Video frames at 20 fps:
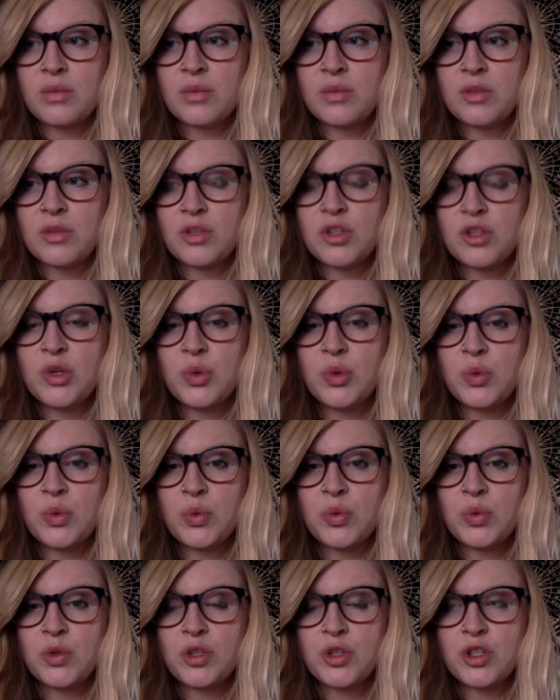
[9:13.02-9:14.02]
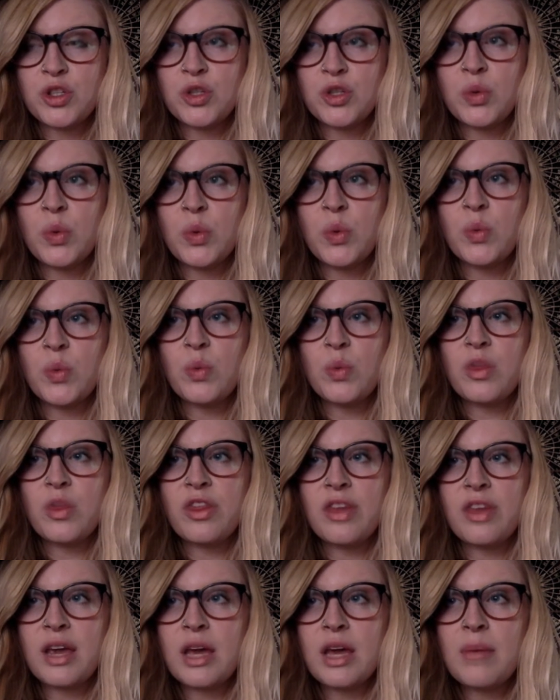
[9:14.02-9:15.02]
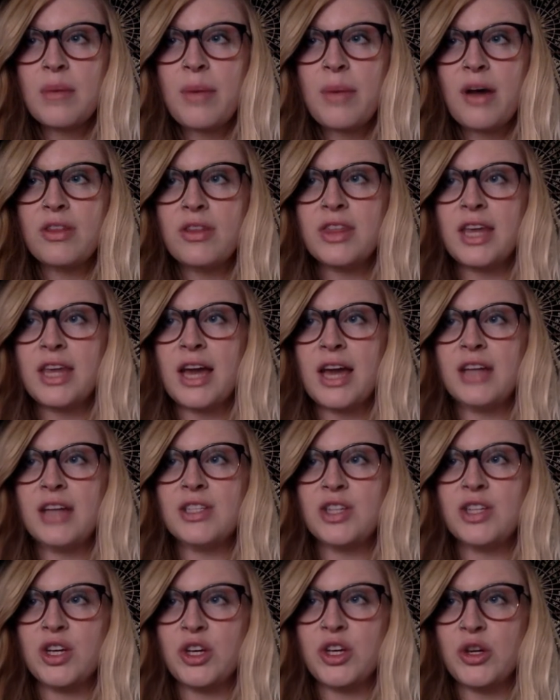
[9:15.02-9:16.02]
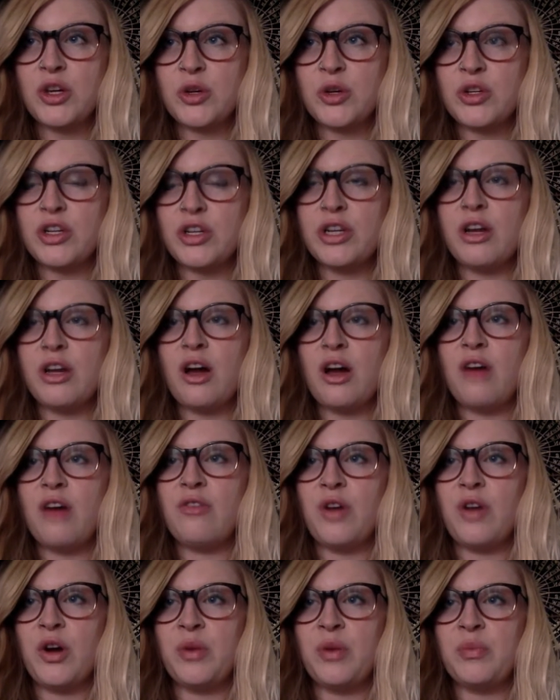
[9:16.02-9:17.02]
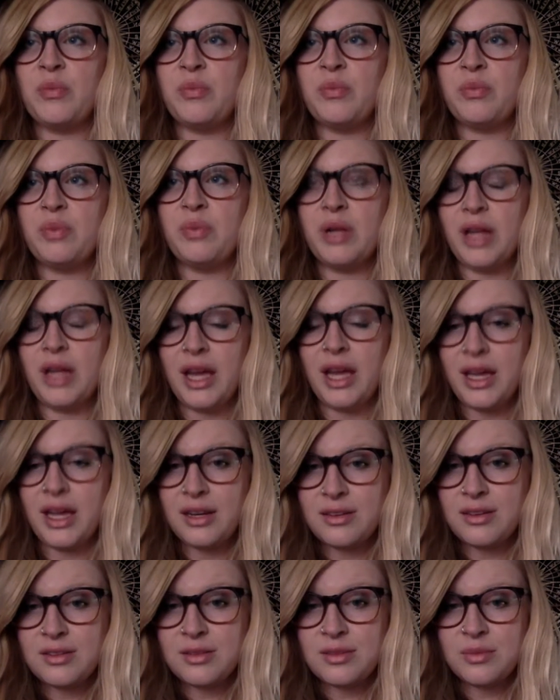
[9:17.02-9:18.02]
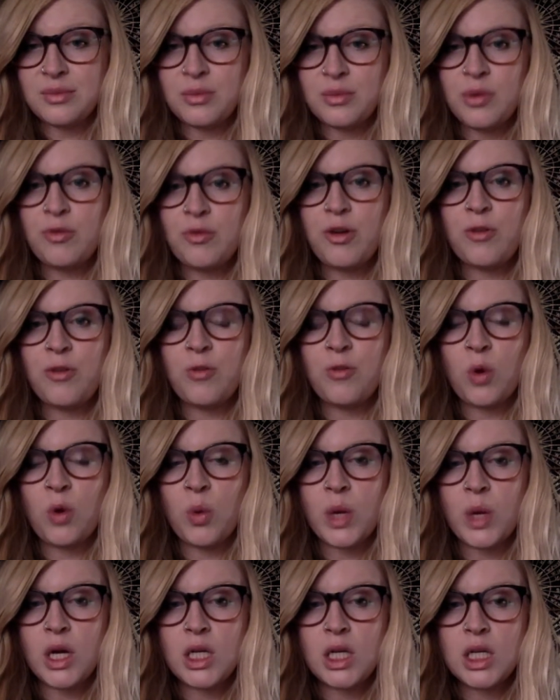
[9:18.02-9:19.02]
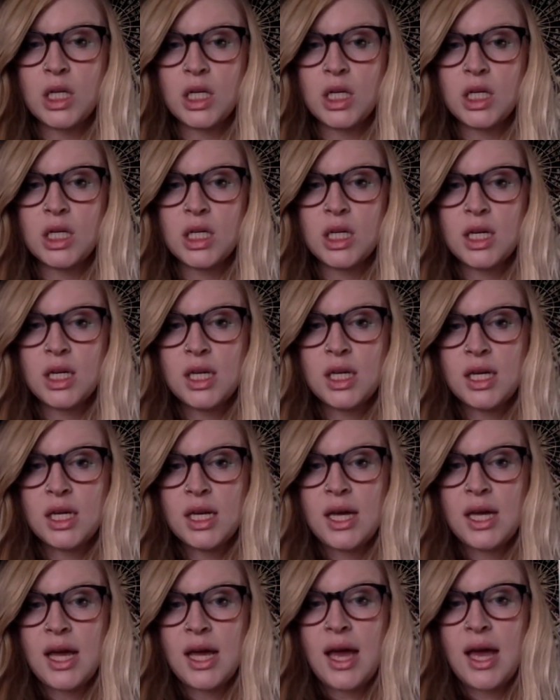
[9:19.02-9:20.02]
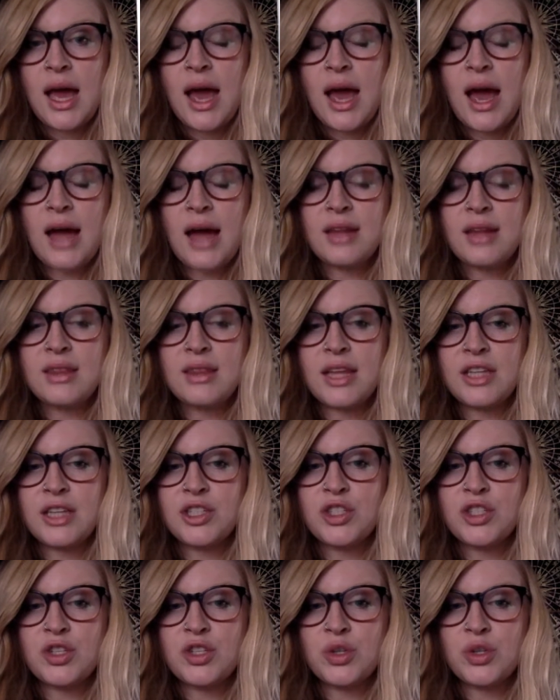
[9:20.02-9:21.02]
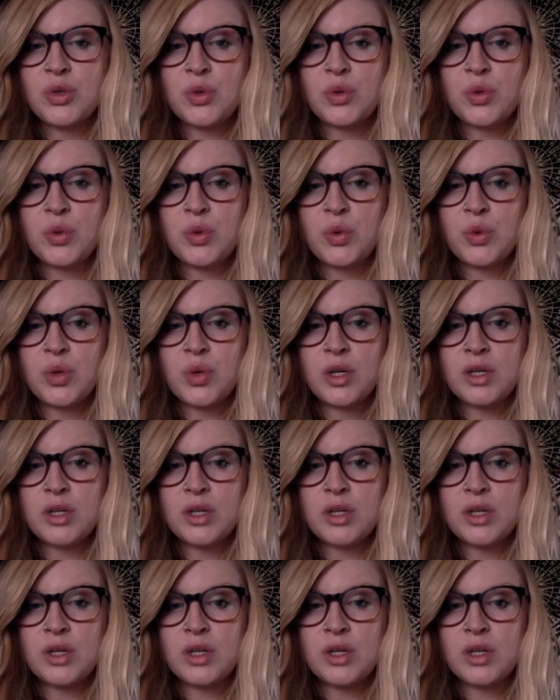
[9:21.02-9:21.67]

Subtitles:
to think about the execution of our plan moving forward, and then to